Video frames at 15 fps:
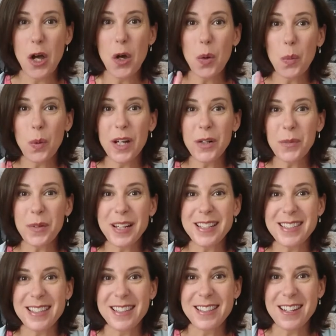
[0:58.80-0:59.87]
One
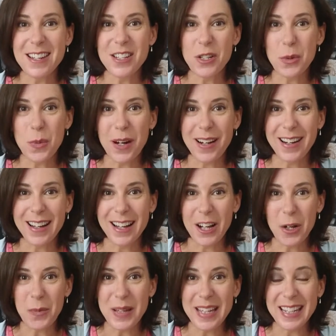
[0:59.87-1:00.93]
reason to wear a
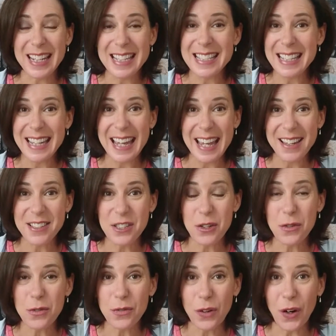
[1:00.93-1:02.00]
helmet is in case you
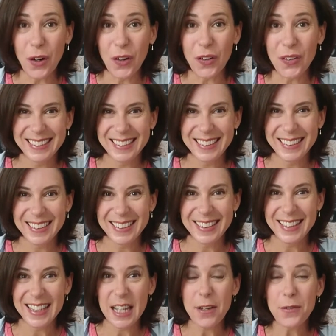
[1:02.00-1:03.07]
fall.
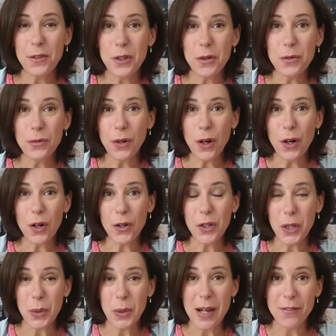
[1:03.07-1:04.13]
If you fall,
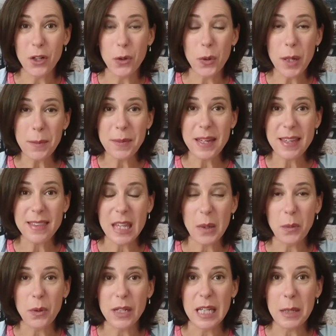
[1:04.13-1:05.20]
you equipment that
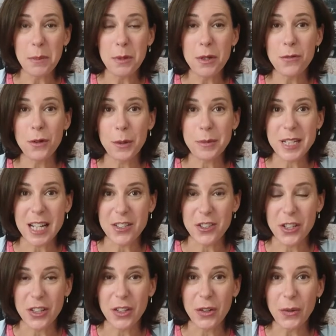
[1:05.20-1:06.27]
will keep you from
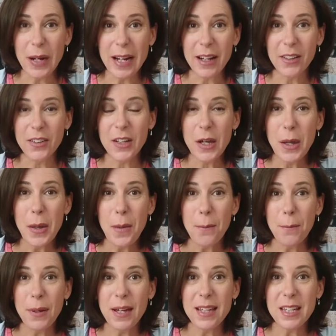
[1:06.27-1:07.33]
touching the ground,
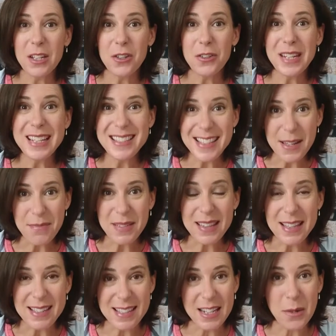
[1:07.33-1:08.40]
but you need something
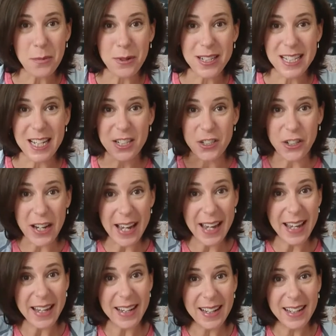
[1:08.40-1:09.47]
that's going to protect your
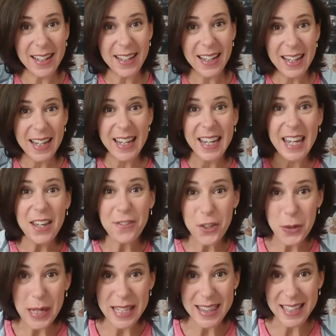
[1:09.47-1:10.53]
head if you
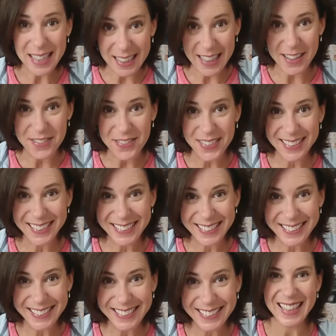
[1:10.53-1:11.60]
hit the cliff.
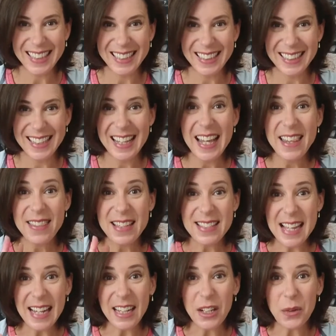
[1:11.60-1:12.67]
The
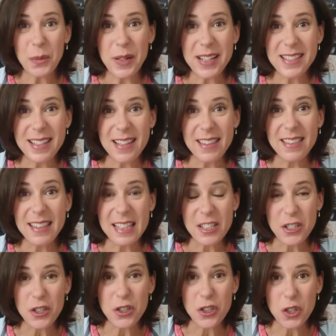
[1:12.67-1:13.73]
second reason
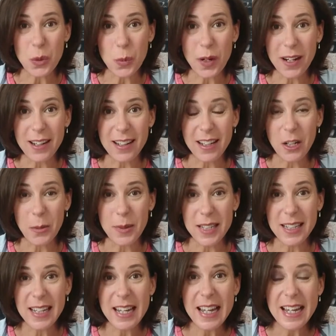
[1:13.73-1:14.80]
that you should wear a
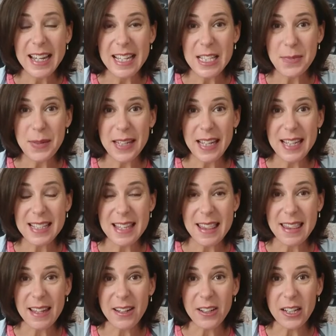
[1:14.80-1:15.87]
helmet is because
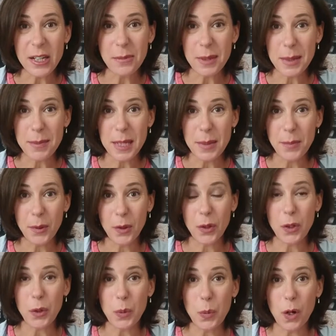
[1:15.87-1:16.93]
there can be people
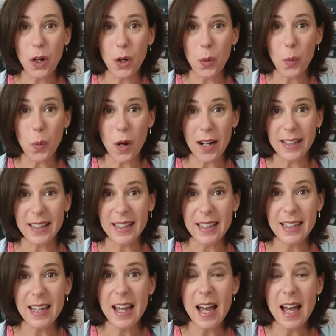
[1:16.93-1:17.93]
who are walking